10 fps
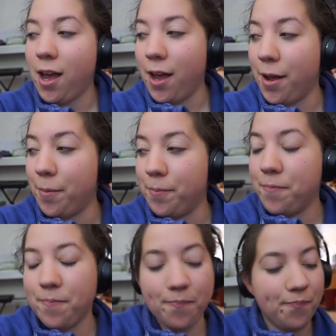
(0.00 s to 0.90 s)
So
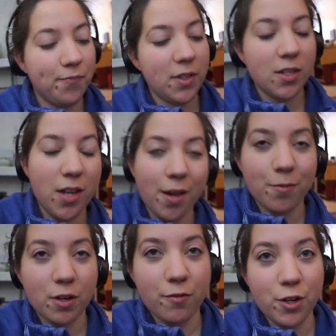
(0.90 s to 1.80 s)
yeah, I'm
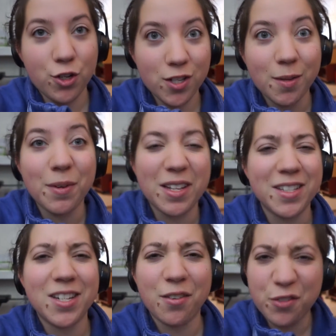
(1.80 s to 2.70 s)
gonna finish this. I'm getting
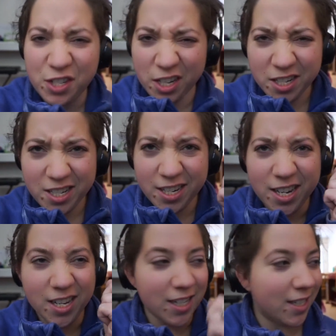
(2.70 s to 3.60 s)
stuff done
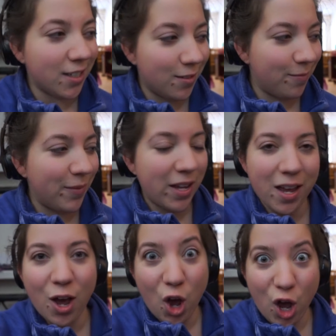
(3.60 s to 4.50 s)
today.
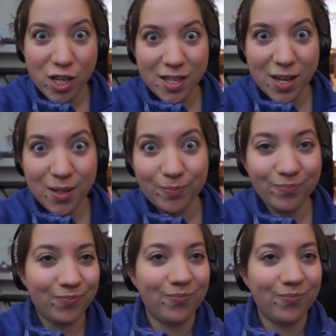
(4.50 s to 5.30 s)
Awesome.